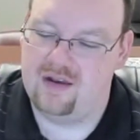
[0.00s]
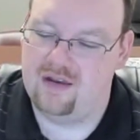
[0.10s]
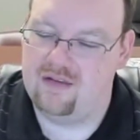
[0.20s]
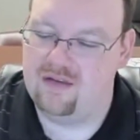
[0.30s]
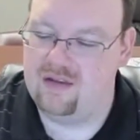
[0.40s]

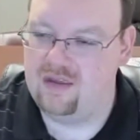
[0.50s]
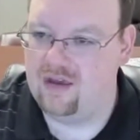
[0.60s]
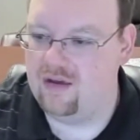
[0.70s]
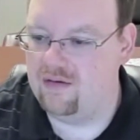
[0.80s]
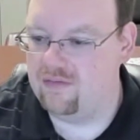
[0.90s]
It, you
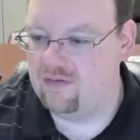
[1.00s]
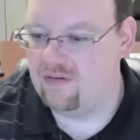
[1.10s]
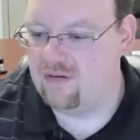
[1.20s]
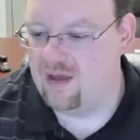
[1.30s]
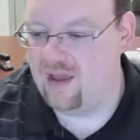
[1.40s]
know,
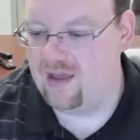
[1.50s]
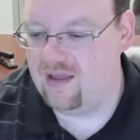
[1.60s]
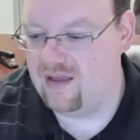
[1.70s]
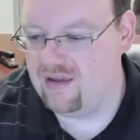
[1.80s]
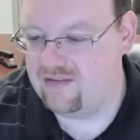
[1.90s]
I,
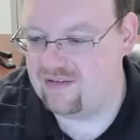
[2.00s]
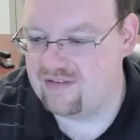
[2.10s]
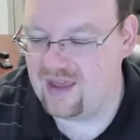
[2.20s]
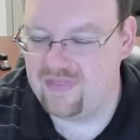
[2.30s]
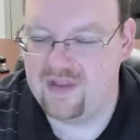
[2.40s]
it's a
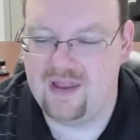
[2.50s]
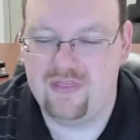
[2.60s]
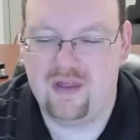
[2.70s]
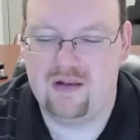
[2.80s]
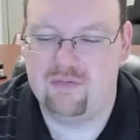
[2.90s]
site that I
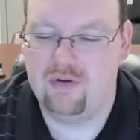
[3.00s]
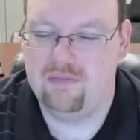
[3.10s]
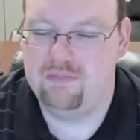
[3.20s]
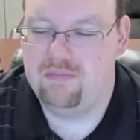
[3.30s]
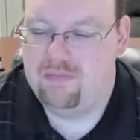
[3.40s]
think
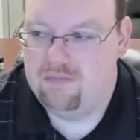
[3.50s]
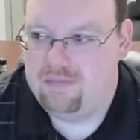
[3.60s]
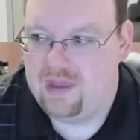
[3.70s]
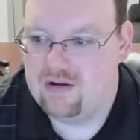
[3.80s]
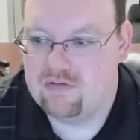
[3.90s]
would
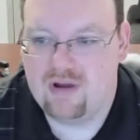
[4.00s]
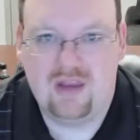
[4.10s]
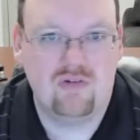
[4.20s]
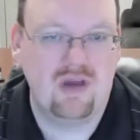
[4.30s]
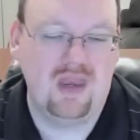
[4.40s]
be a
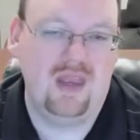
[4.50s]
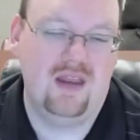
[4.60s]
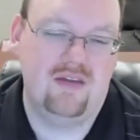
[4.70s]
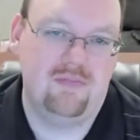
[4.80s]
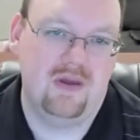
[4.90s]
great training
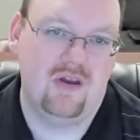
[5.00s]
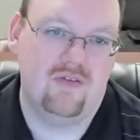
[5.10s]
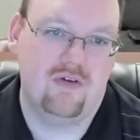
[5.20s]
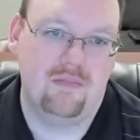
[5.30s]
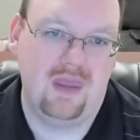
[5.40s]

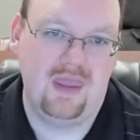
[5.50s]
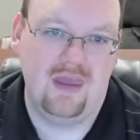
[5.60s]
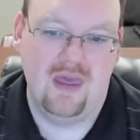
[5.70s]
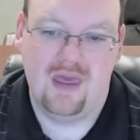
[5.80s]
experience for me.